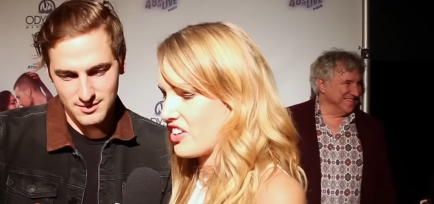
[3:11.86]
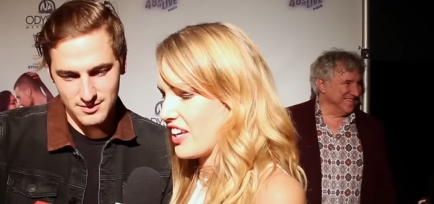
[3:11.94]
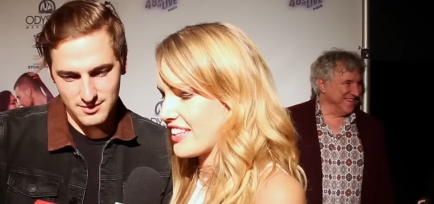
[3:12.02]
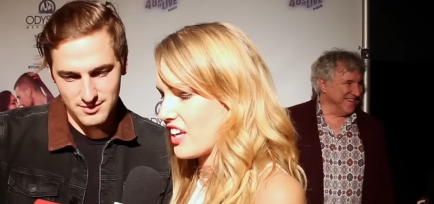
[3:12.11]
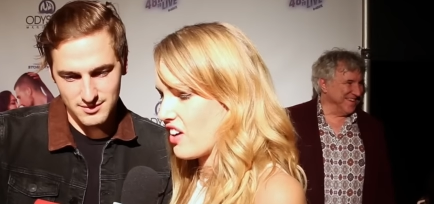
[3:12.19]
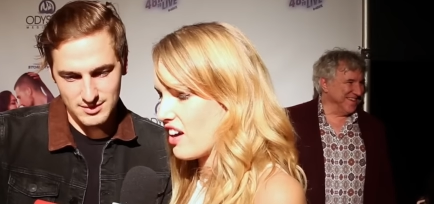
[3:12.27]
Speaker 1: You're
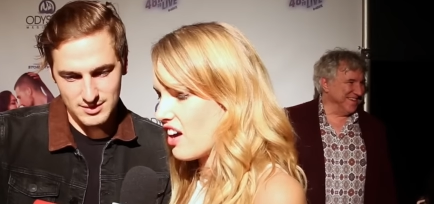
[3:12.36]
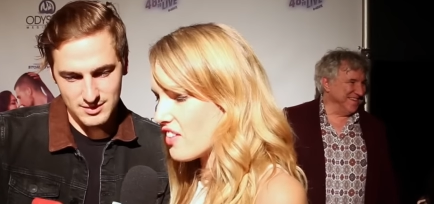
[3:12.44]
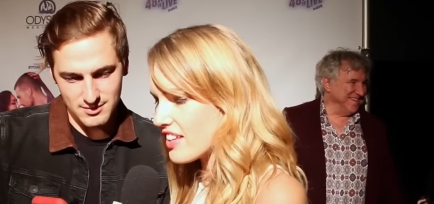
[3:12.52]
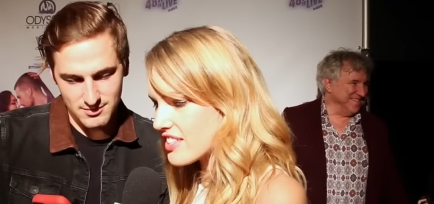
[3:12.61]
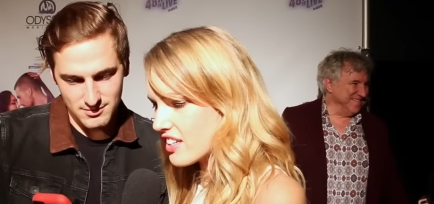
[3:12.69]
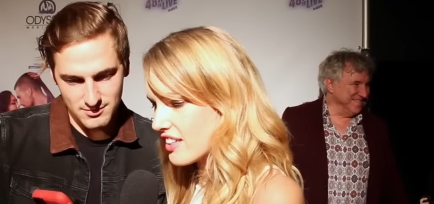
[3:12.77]
like, oh,
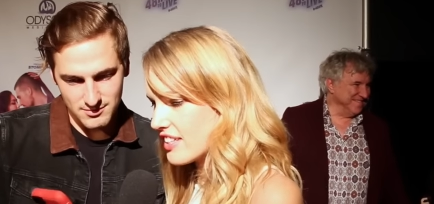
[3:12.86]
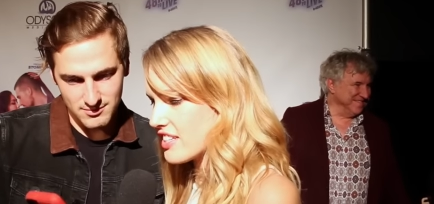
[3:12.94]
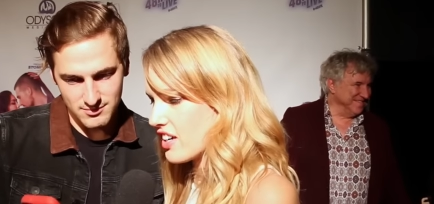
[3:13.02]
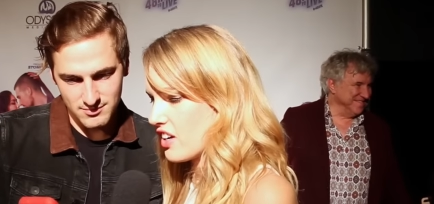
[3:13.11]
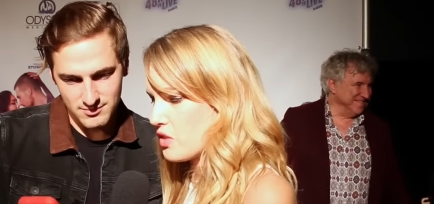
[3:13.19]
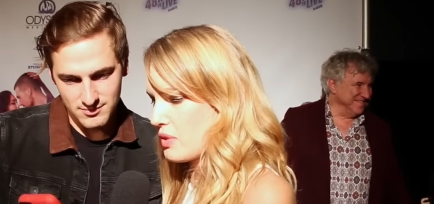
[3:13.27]
that's a that's
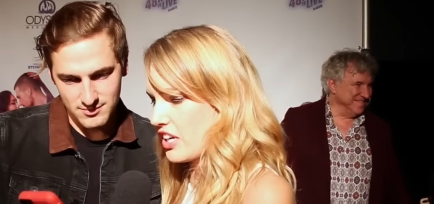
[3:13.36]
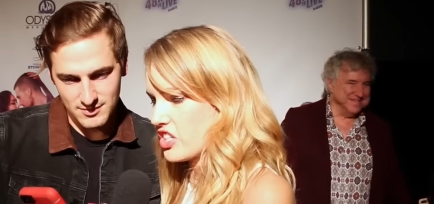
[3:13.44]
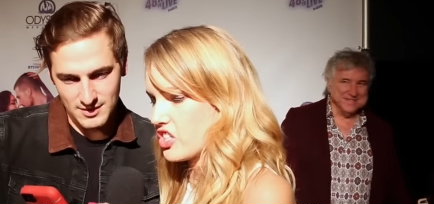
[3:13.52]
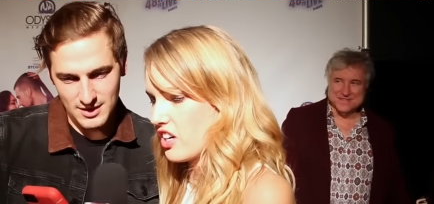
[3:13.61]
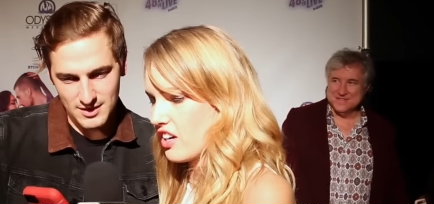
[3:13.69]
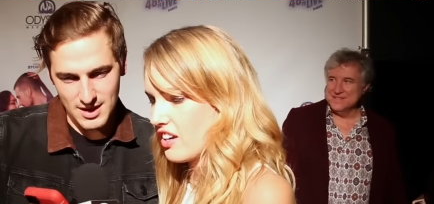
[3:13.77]
a good
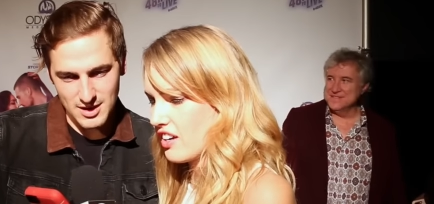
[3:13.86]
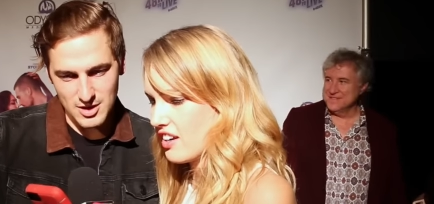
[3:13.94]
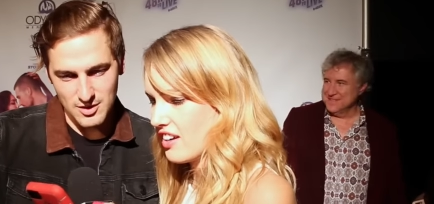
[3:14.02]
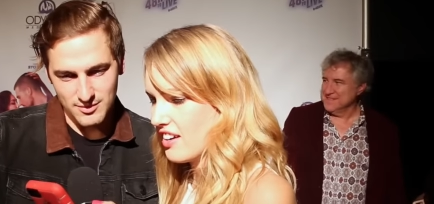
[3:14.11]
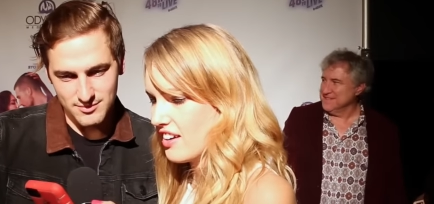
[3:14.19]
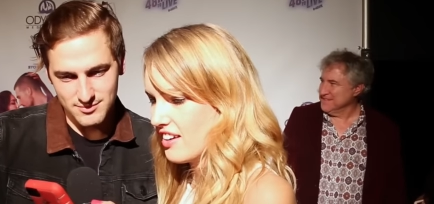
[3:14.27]
picture. Thank
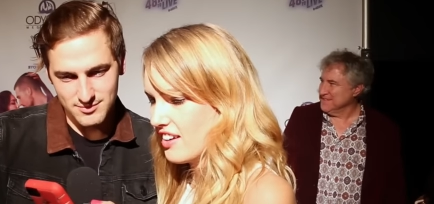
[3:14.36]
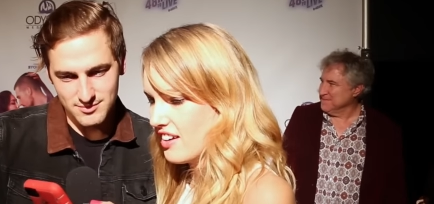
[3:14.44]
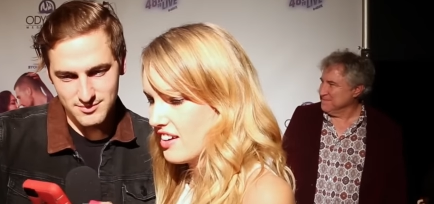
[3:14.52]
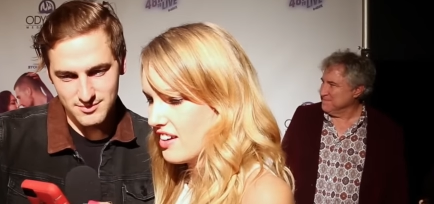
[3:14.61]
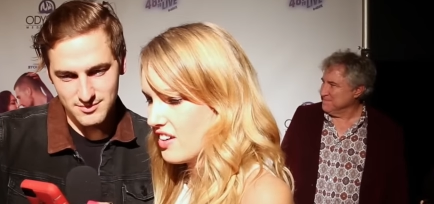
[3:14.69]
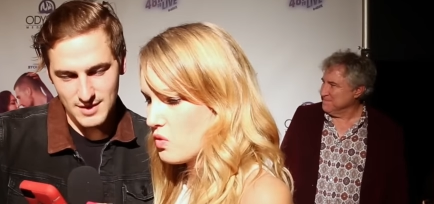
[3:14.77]
you.
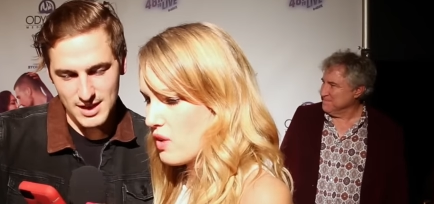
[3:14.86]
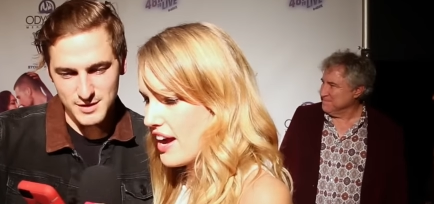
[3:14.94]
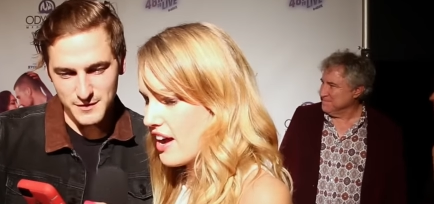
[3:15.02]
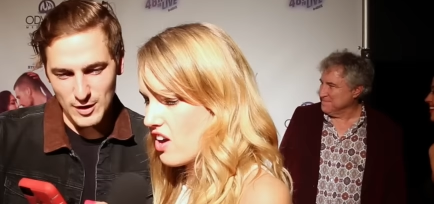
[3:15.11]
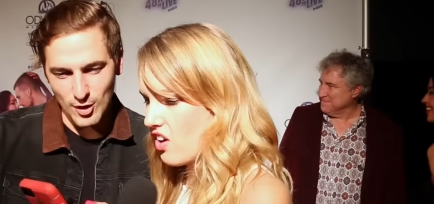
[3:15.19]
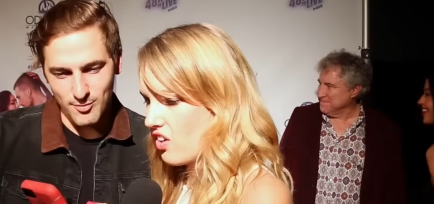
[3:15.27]
That's
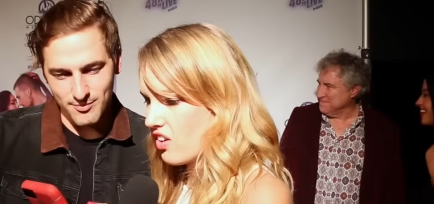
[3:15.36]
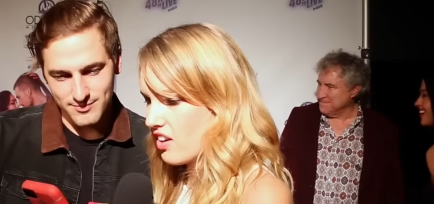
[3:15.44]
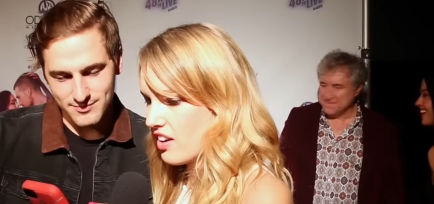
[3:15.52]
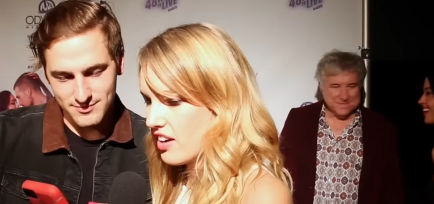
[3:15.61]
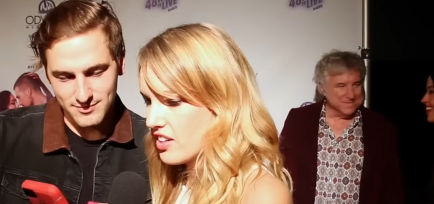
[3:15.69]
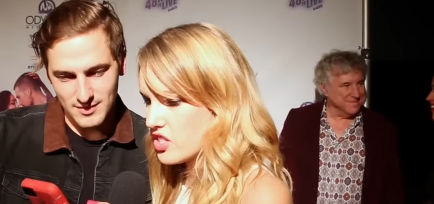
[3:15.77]
wow. Cool.
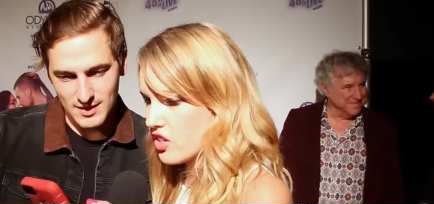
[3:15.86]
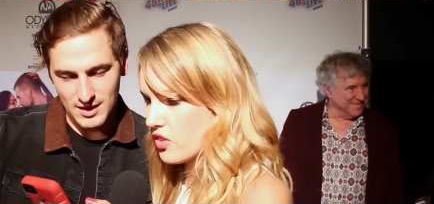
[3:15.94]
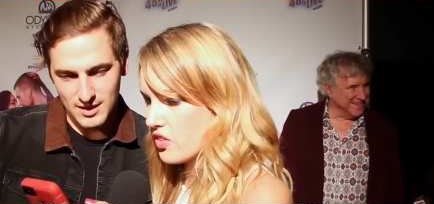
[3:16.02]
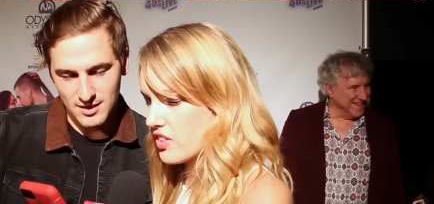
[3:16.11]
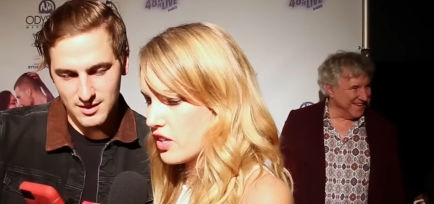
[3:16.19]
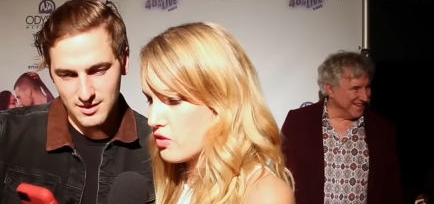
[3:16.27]

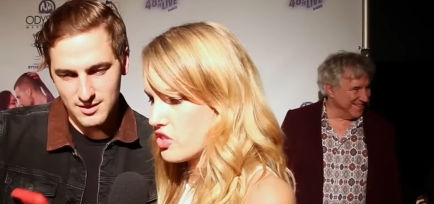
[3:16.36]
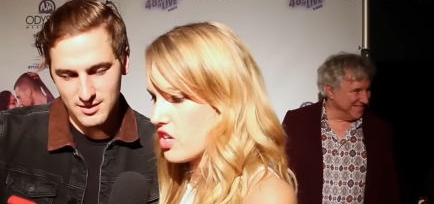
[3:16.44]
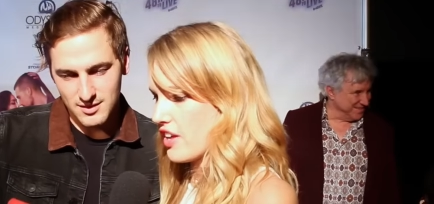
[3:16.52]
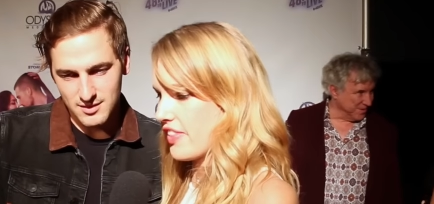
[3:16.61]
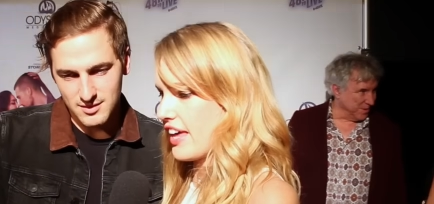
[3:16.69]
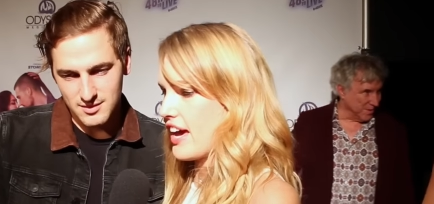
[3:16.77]
So who
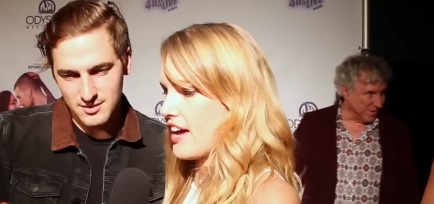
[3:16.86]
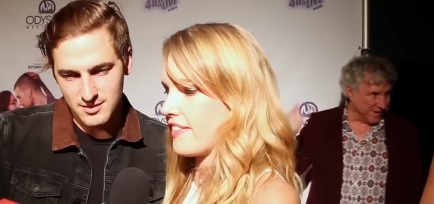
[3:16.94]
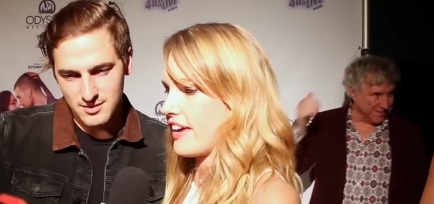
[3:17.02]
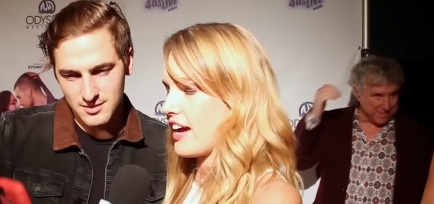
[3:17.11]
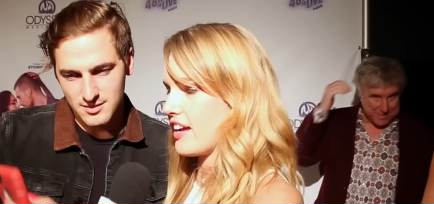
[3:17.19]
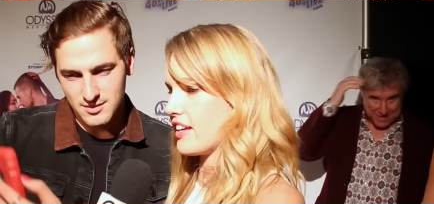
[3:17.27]
shot that?
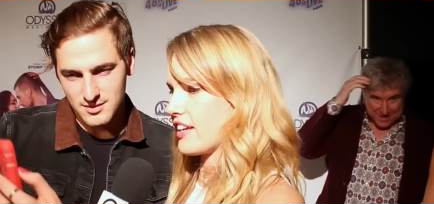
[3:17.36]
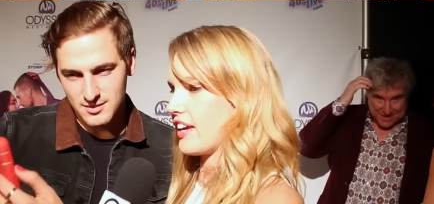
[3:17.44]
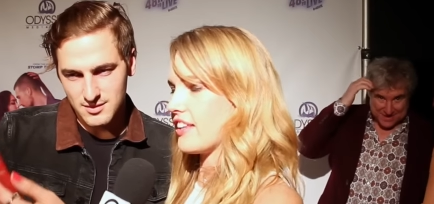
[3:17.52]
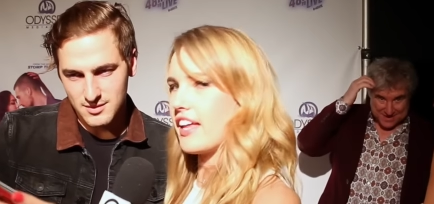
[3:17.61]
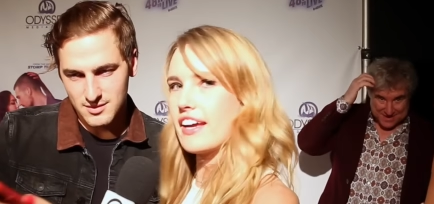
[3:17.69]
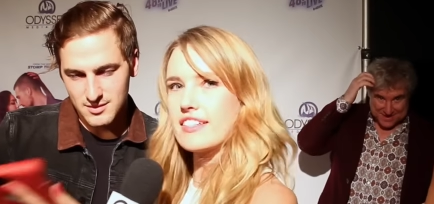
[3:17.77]
They had to
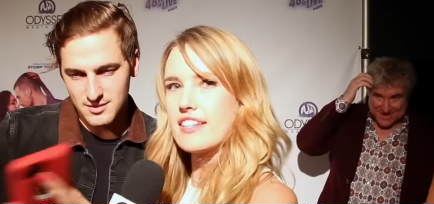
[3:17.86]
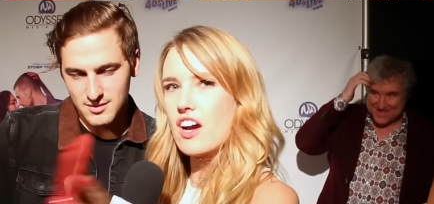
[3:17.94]
get like